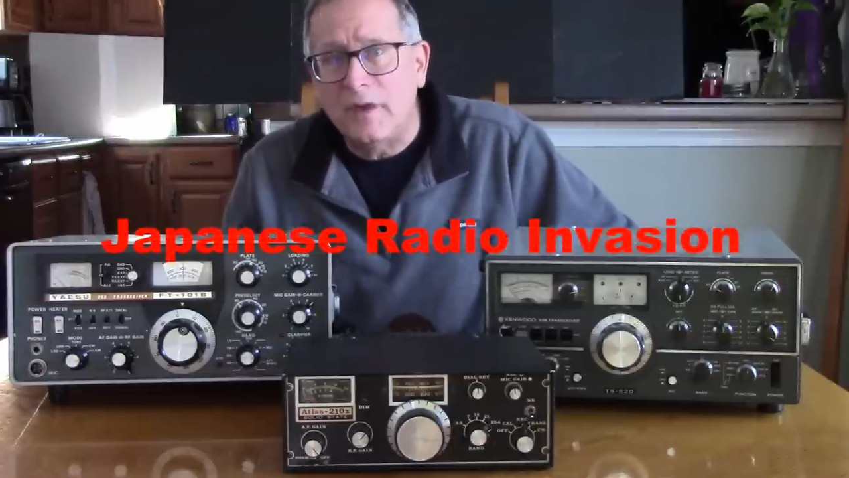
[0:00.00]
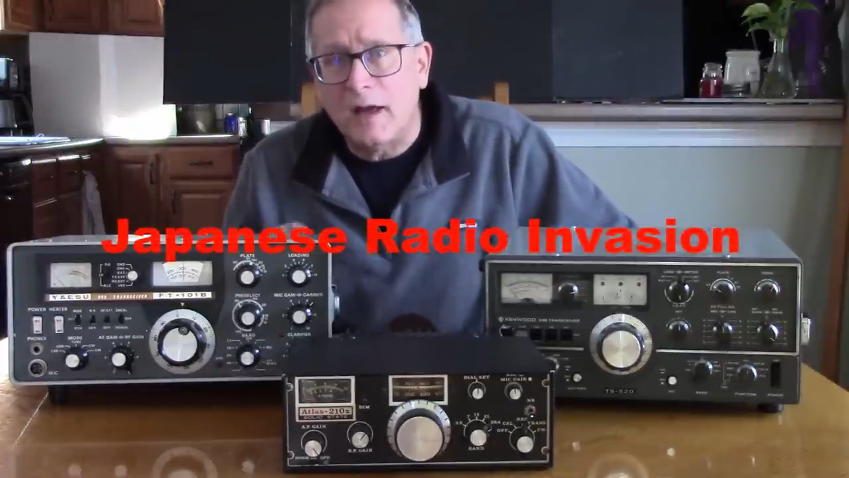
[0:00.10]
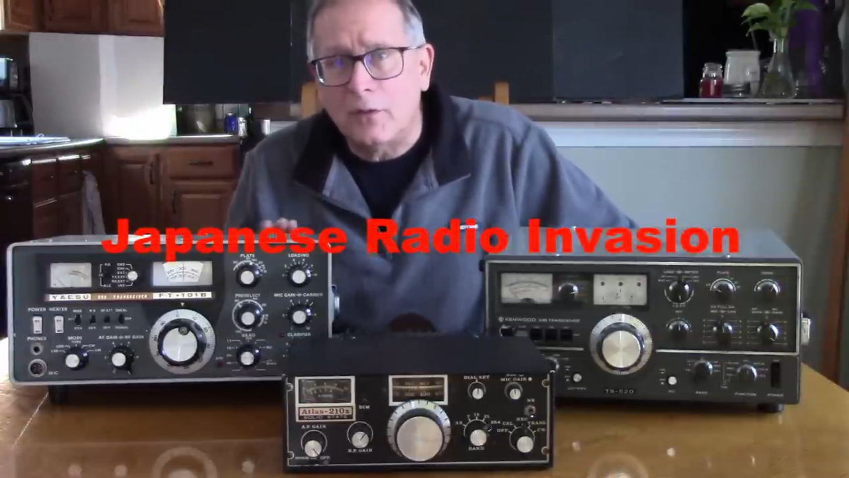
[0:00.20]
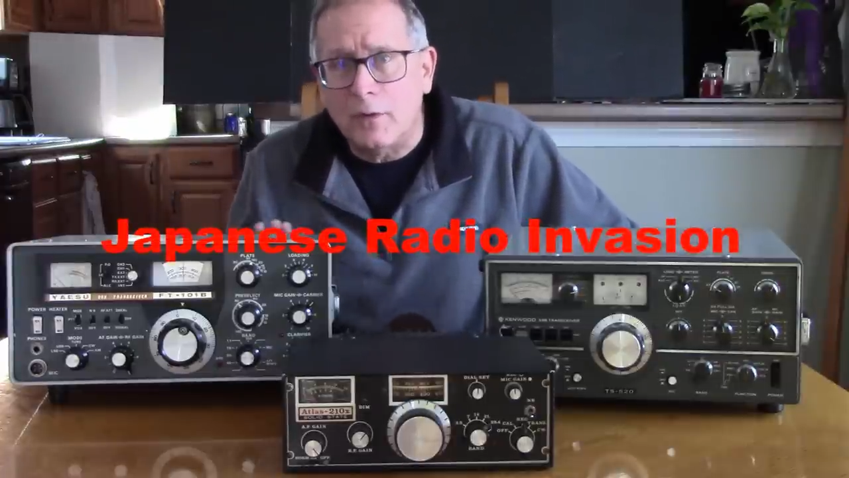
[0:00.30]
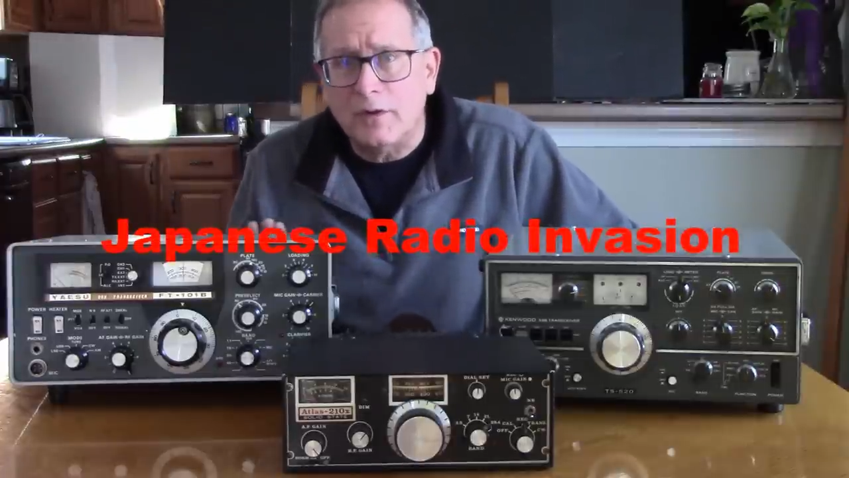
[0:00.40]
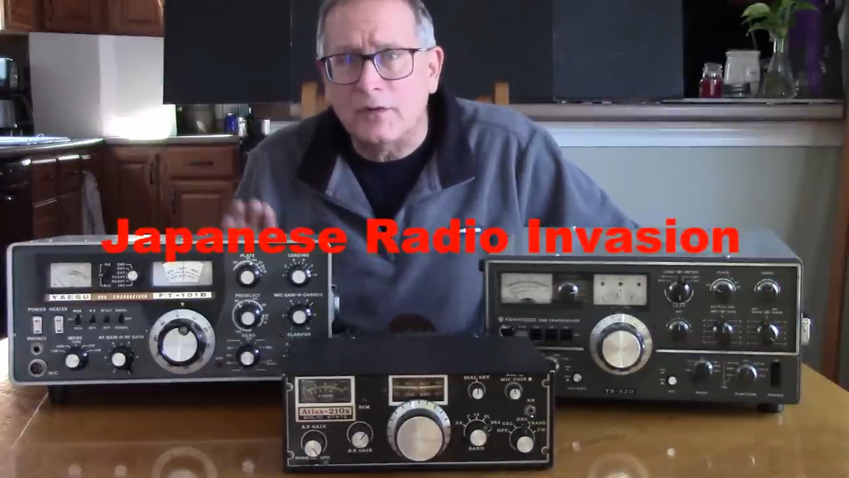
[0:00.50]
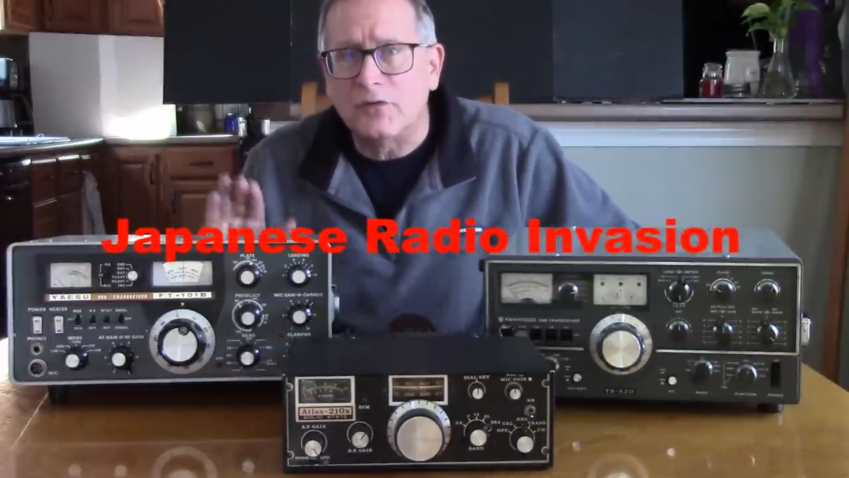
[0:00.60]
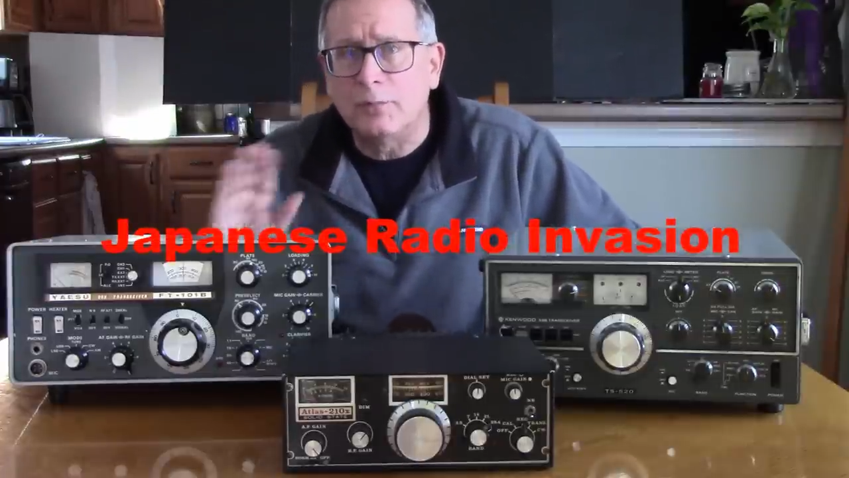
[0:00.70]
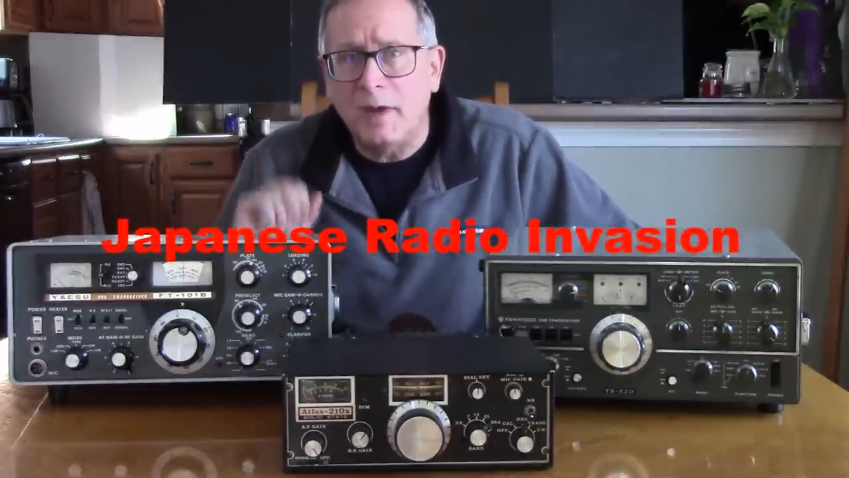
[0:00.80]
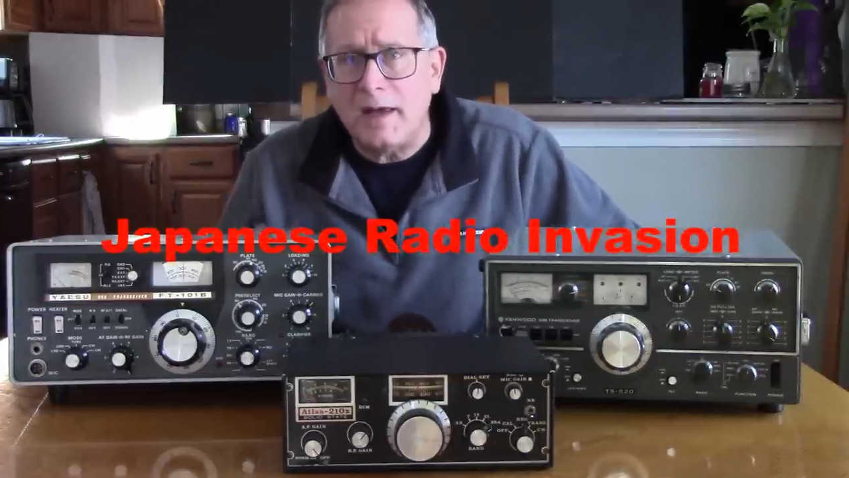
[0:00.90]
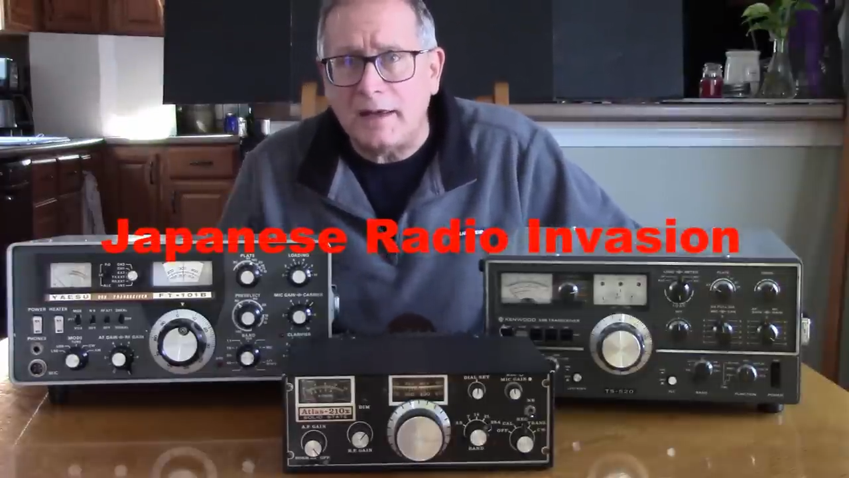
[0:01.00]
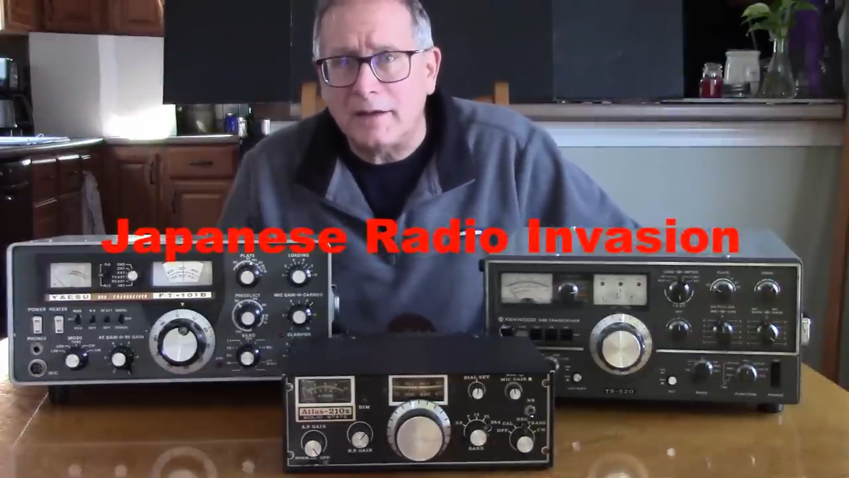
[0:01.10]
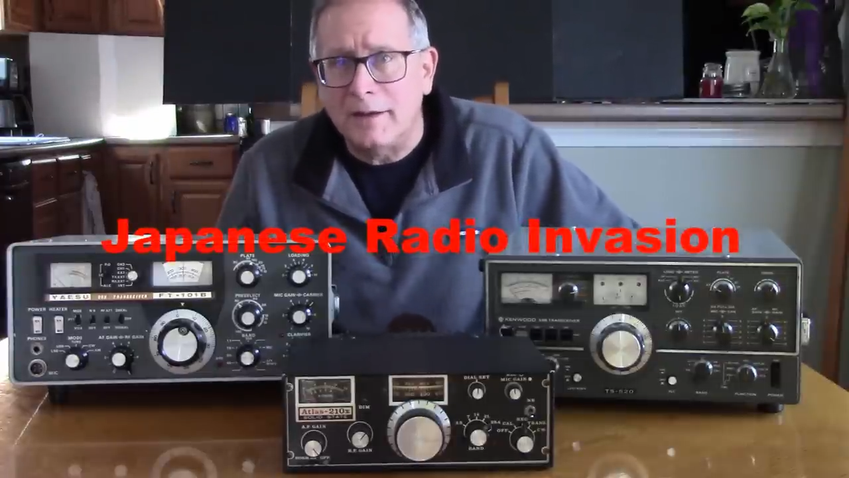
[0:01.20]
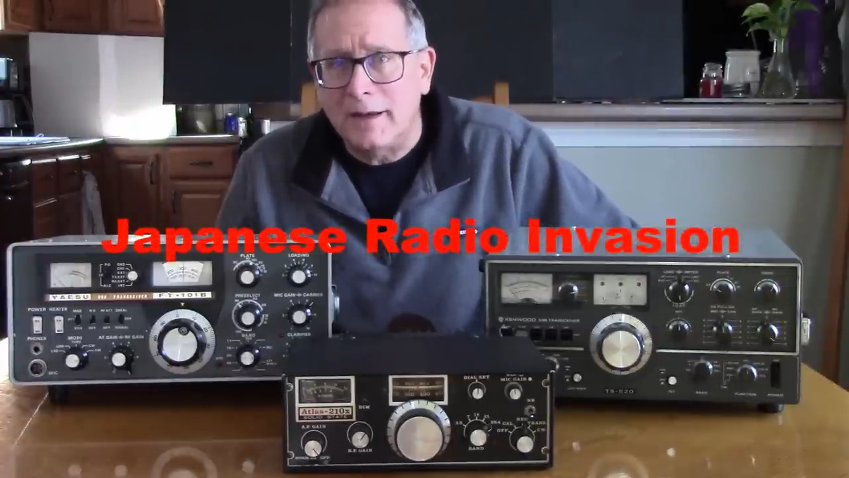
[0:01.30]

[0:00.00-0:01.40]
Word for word: not going to spike.